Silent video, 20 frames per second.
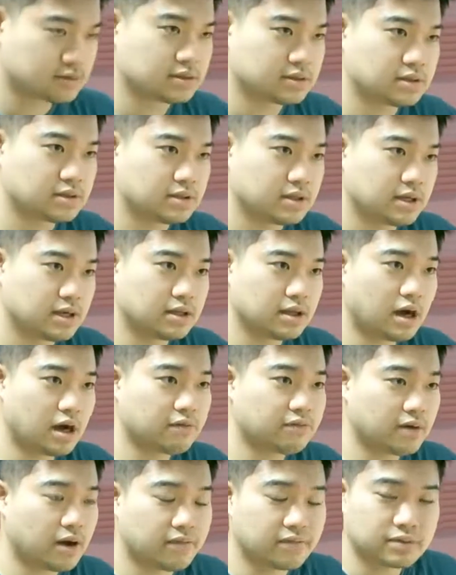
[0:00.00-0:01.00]
enough
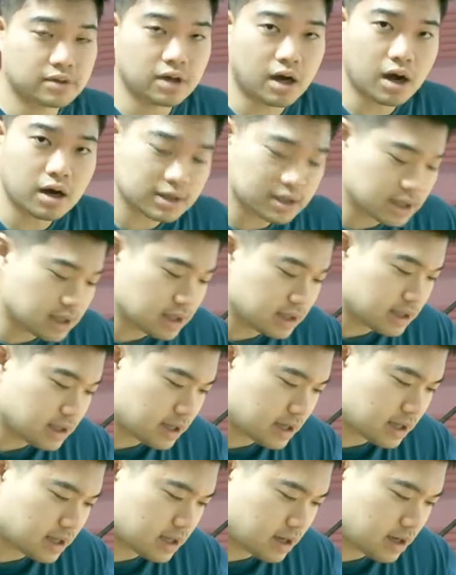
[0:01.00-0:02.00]
of talking,
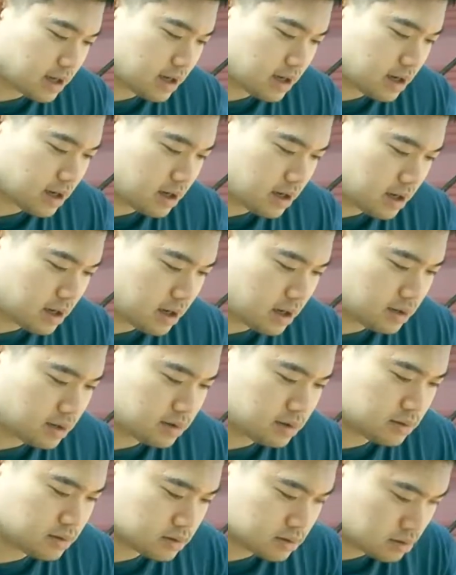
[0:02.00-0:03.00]
and I'll